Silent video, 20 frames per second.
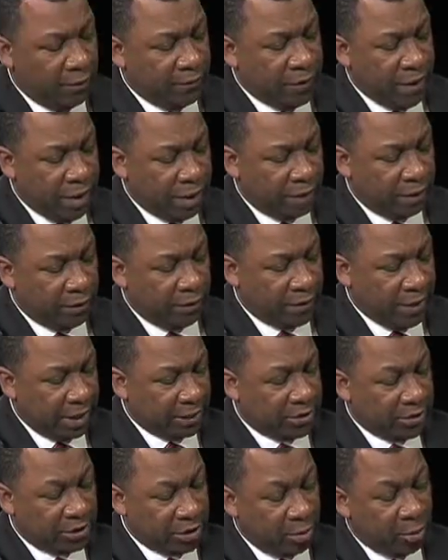
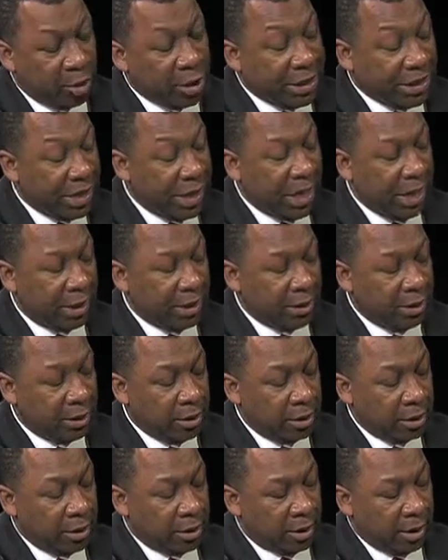that summer day,
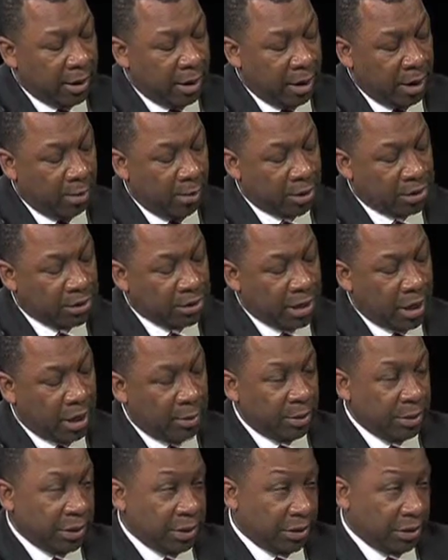how much
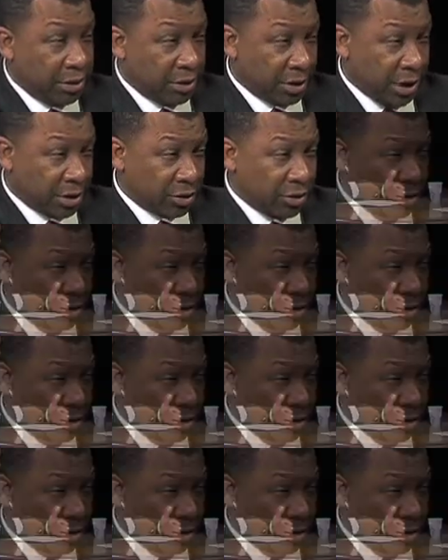time are the kids actually